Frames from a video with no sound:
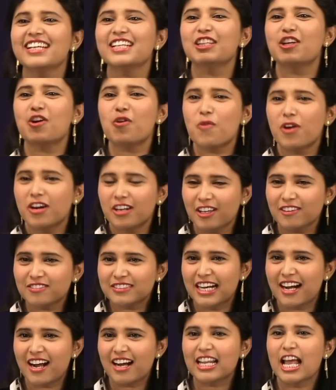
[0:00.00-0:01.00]
the word of
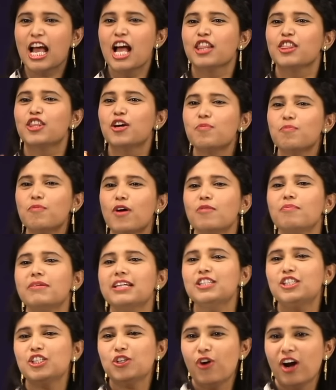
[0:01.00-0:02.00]
God. The
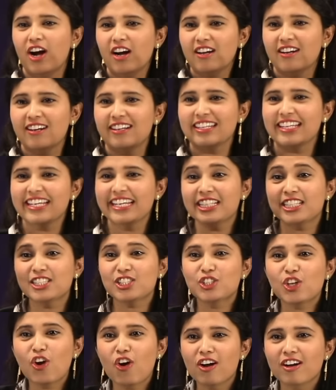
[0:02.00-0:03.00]
moment you heard, it
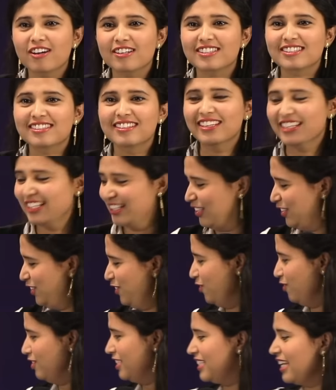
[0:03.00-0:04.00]
is yours.
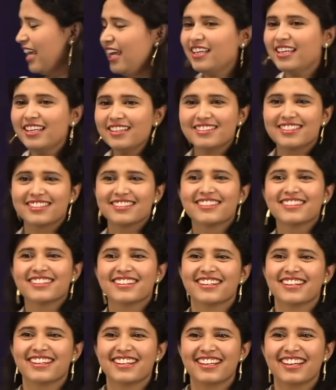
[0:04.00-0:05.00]
You take it.
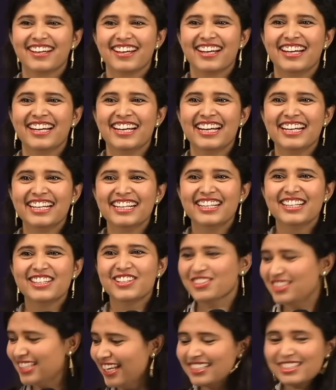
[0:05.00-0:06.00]

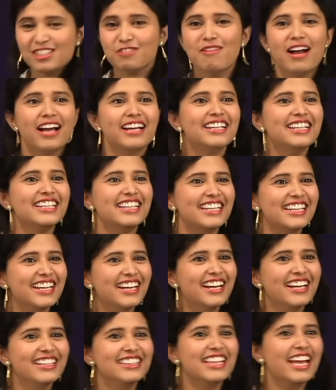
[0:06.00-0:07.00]
You say, it's mine.
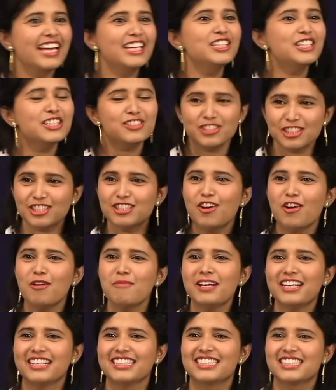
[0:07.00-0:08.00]
Thank you so
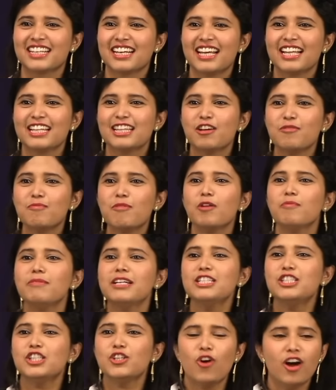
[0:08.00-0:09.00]
much. The
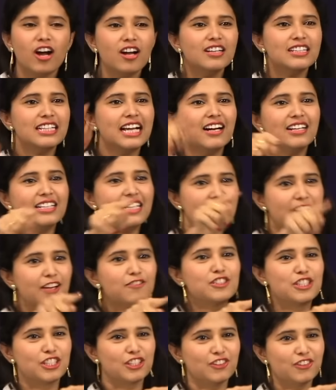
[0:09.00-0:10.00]
moment you heard, God
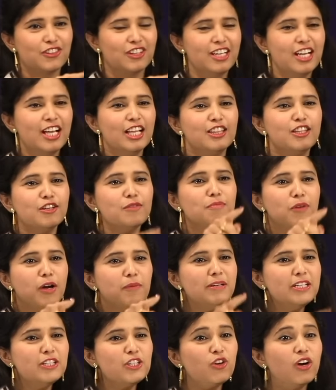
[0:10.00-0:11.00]
loves you. The
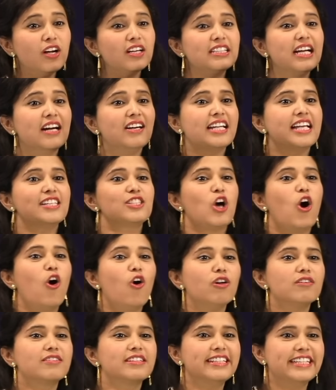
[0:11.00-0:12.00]
moment you heard, God has
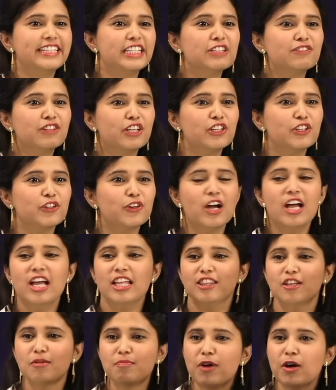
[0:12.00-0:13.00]
already given you.
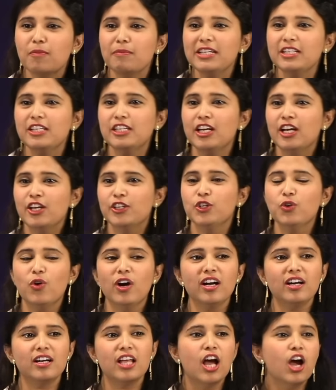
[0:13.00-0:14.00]
The moment you
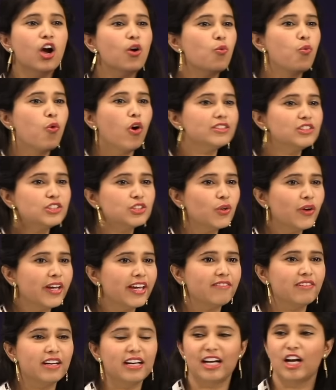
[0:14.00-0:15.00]
heard,
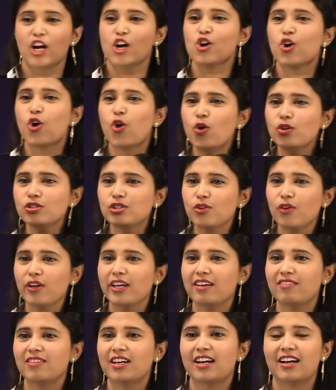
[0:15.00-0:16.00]
whatsoever,
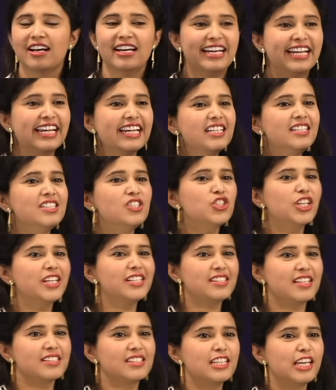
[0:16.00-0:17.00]
whosoever, in
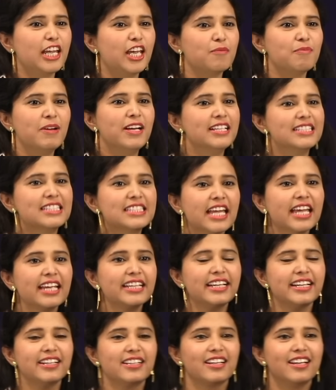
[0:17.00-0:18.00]
Jesus' name,
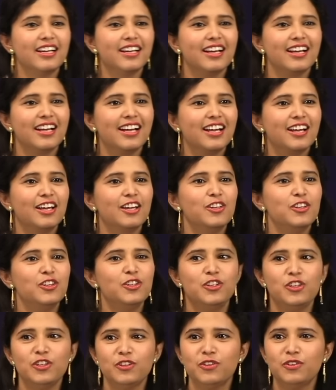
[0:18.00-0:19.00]
take it.
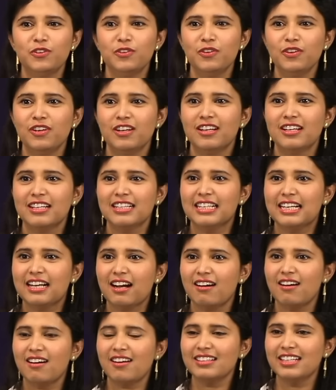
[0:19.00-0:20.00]
You
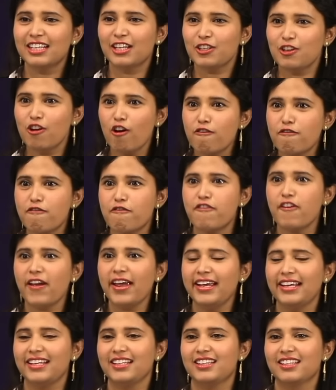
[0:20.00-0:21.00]
got your
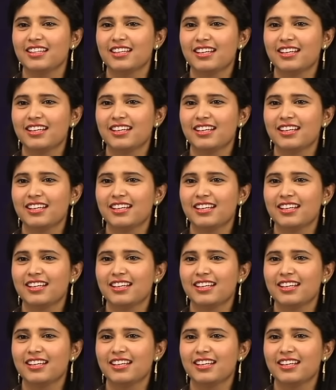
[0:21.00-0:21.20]
faith.